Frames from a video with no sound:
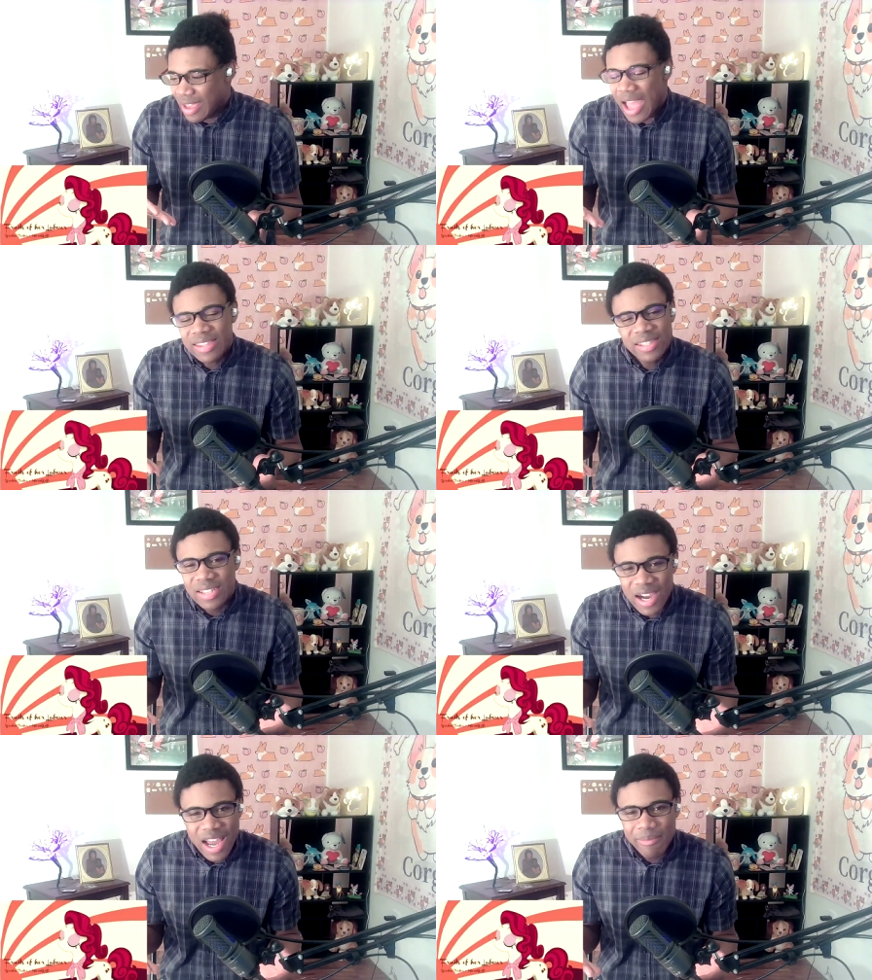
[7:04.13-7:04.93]
at the
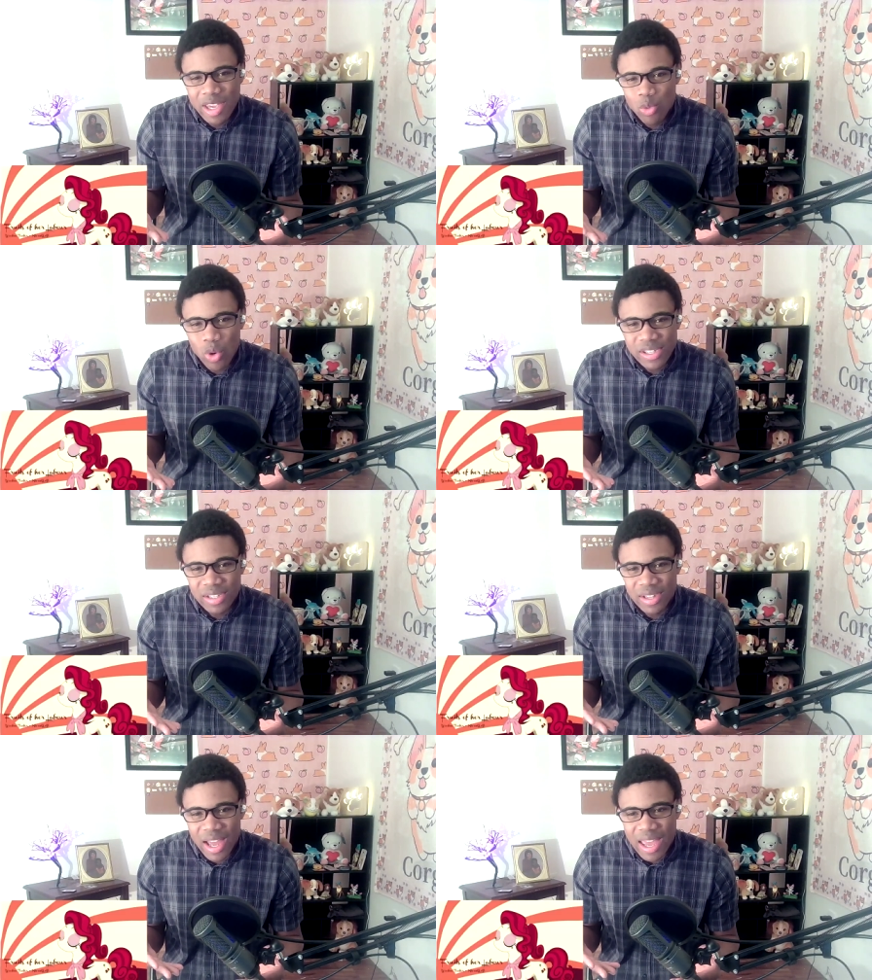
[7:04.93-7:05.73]
time, he
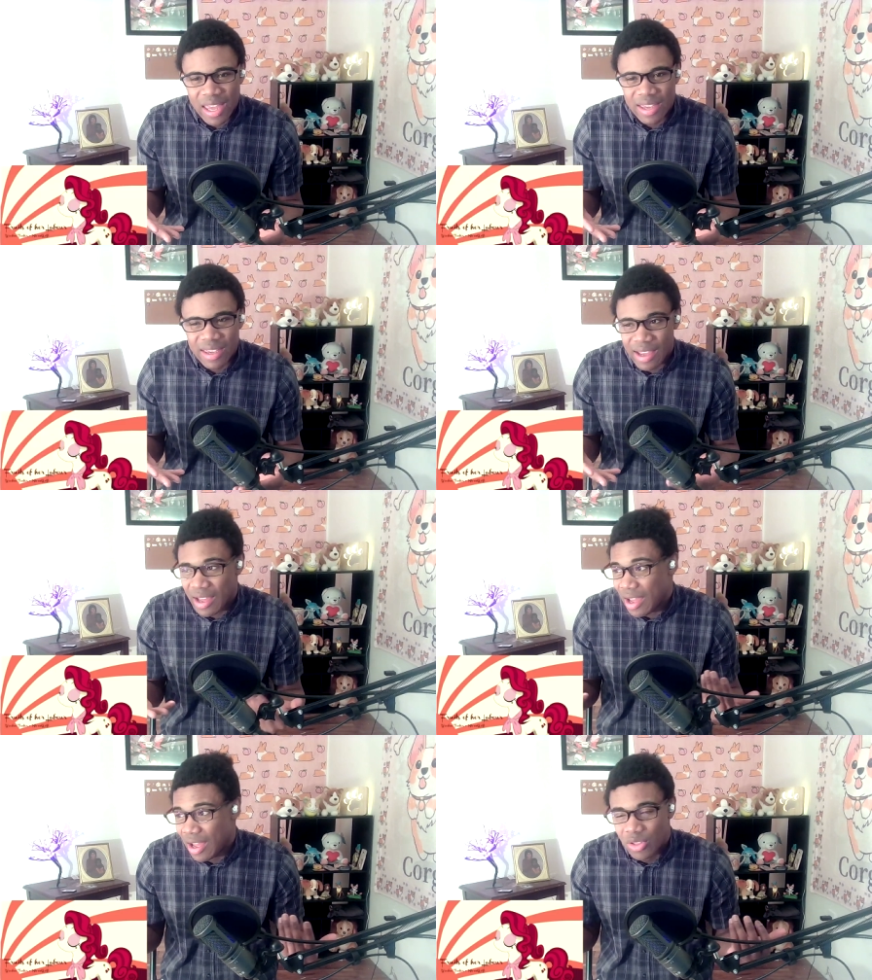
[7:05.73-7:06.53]
wasn't like
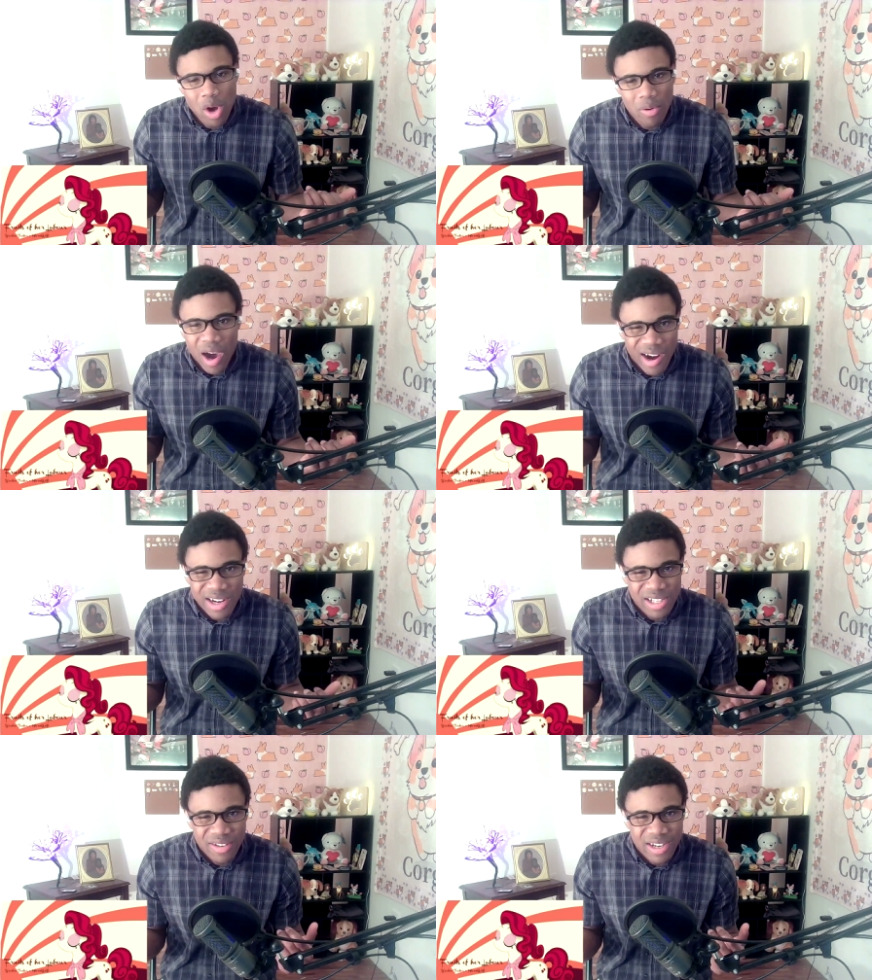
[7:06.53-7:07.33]
a known
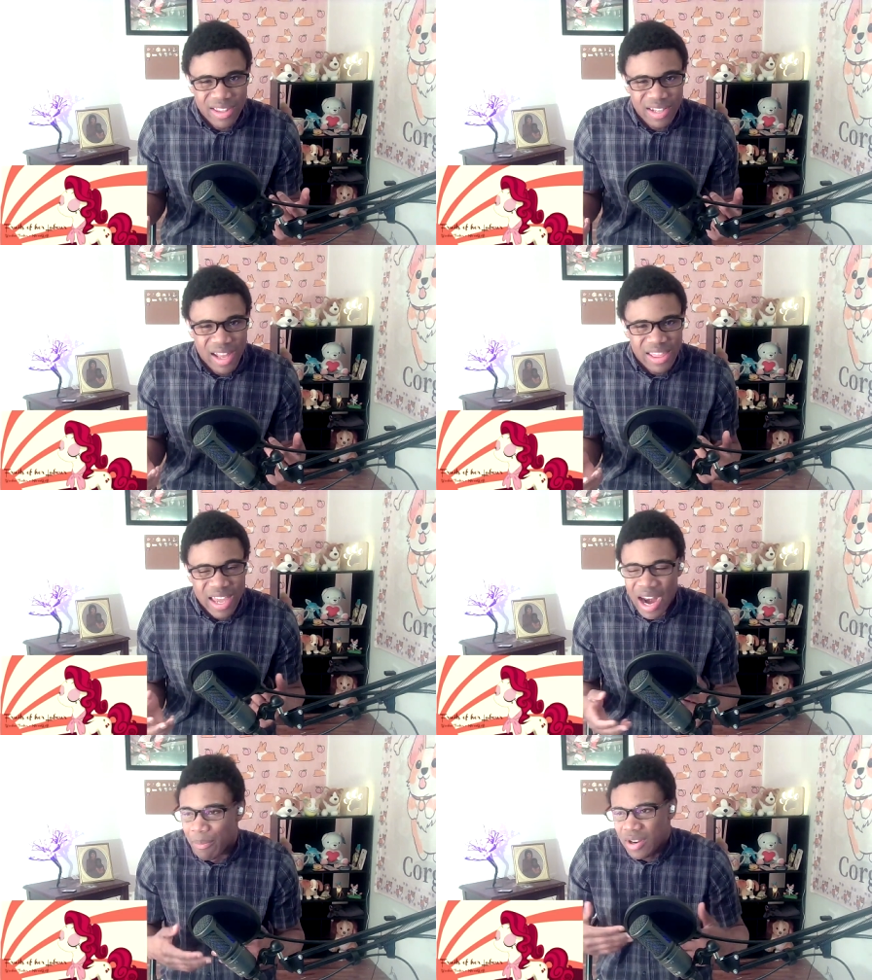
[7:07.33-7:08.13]
artist or anything like
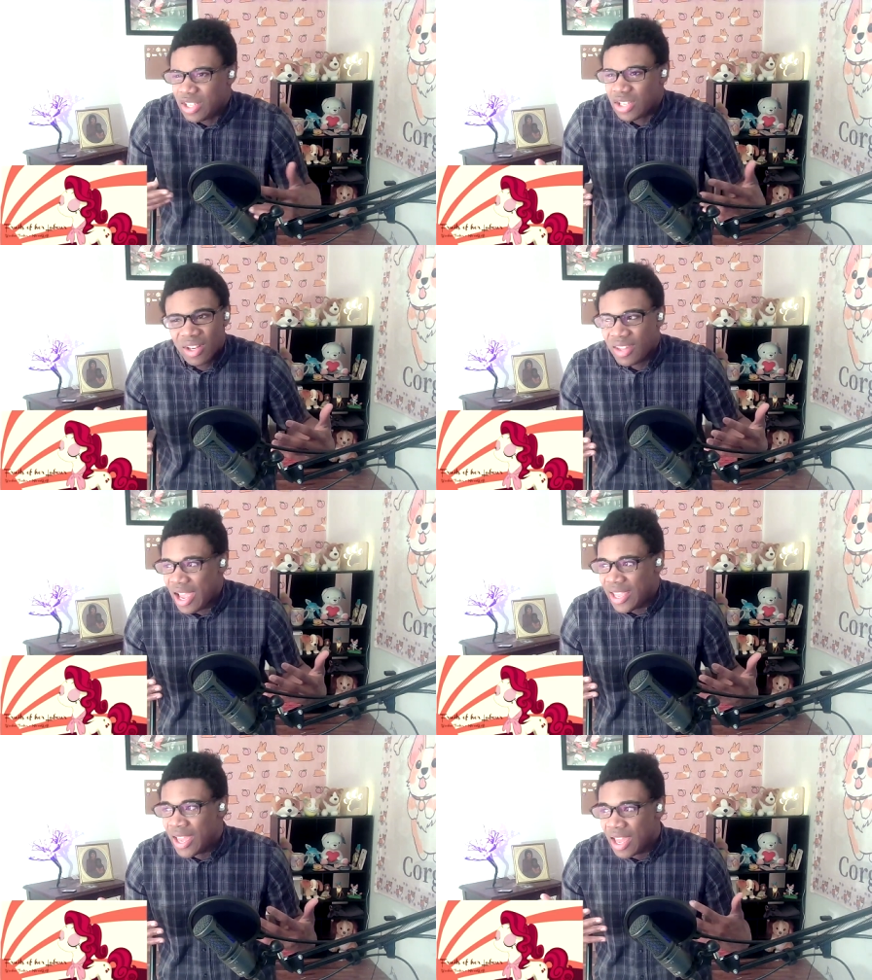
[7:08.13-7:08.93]
that. I'm pretty sure
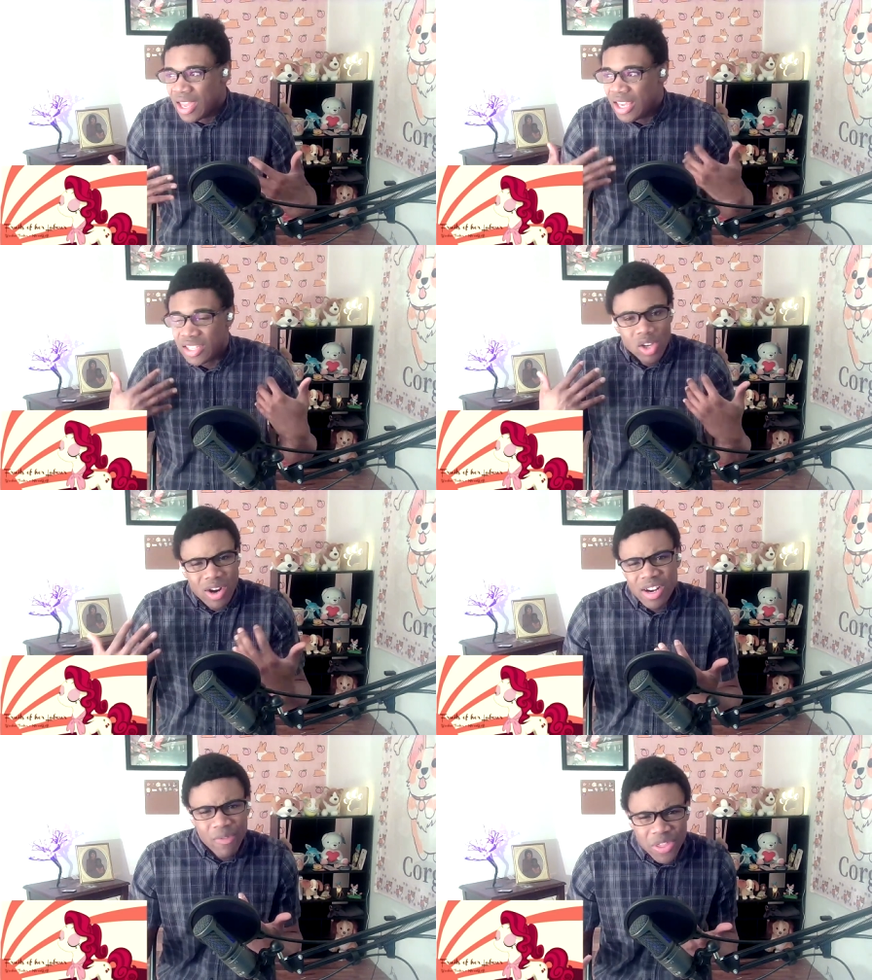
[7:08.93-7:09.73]
like he
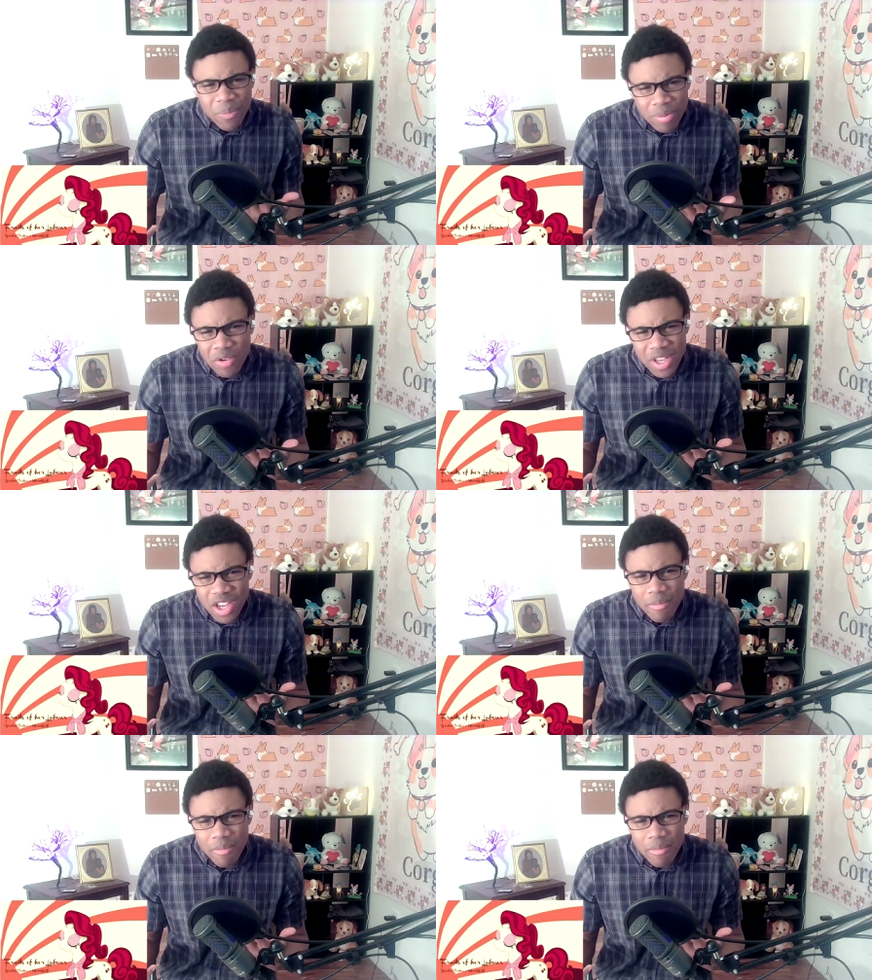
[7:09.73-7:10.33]
started with the brony